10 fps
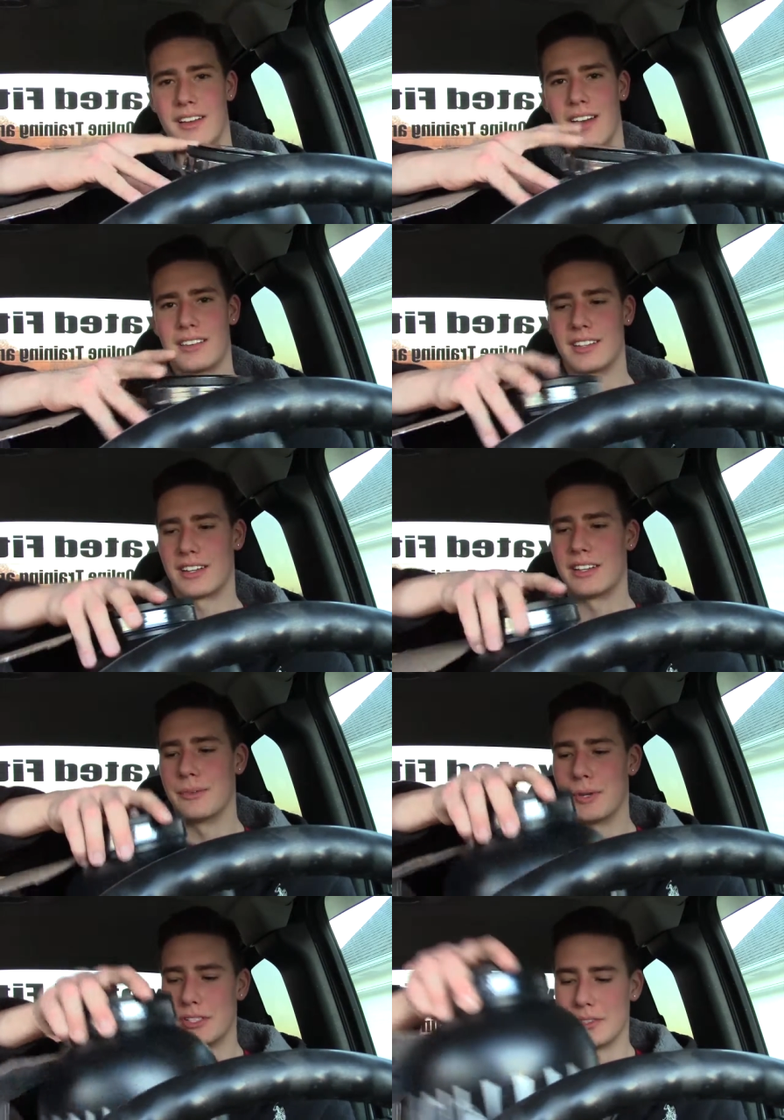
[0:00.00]
I think I get
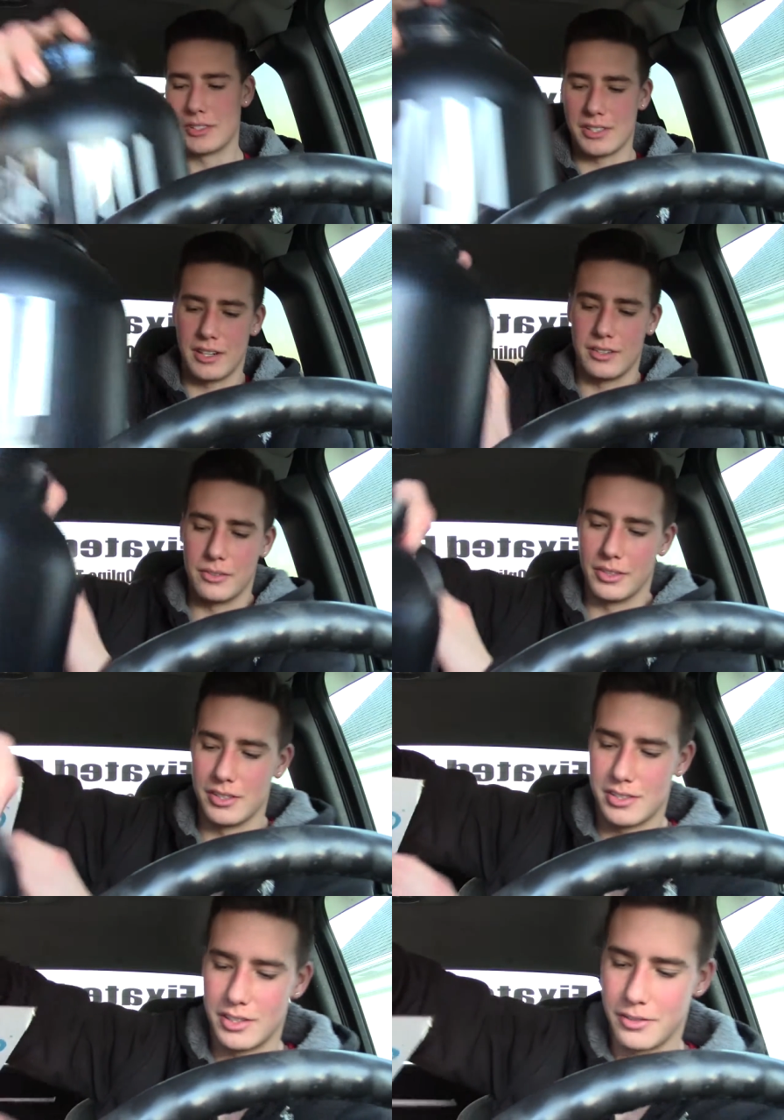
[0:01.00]
way too excited over this
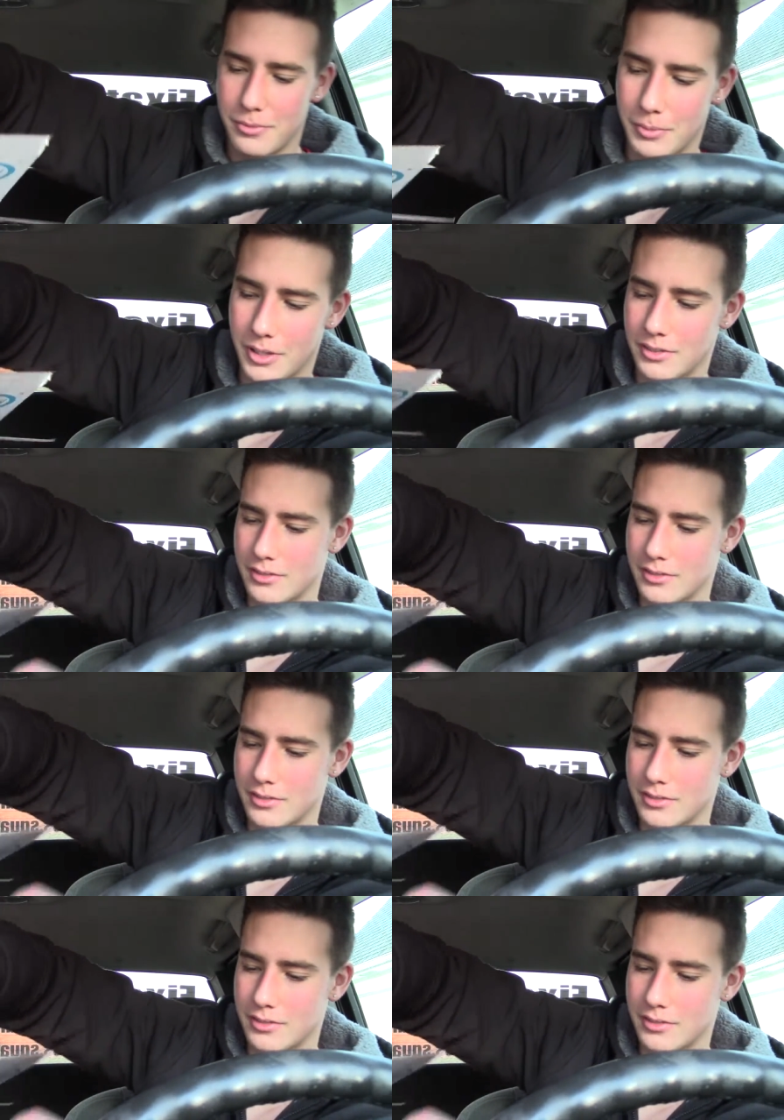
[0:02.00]
stuff, but